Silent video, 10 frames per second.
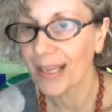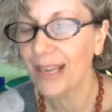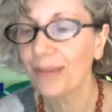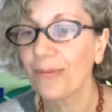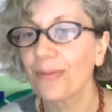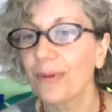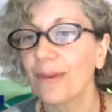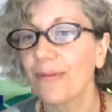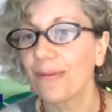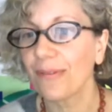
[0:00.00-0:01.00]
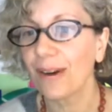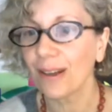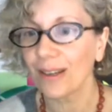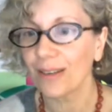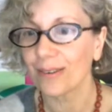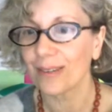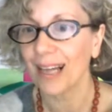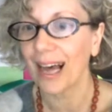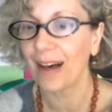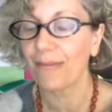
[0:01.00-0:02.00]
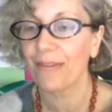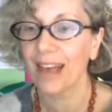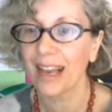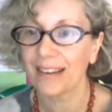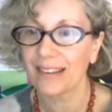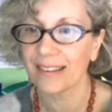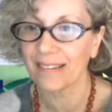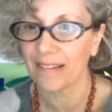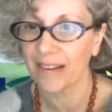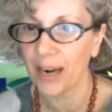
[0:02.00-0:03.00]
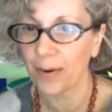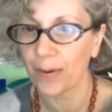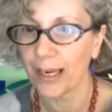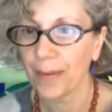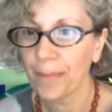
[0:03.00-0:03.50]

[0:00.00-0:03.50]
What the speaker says: if we follow affect theory,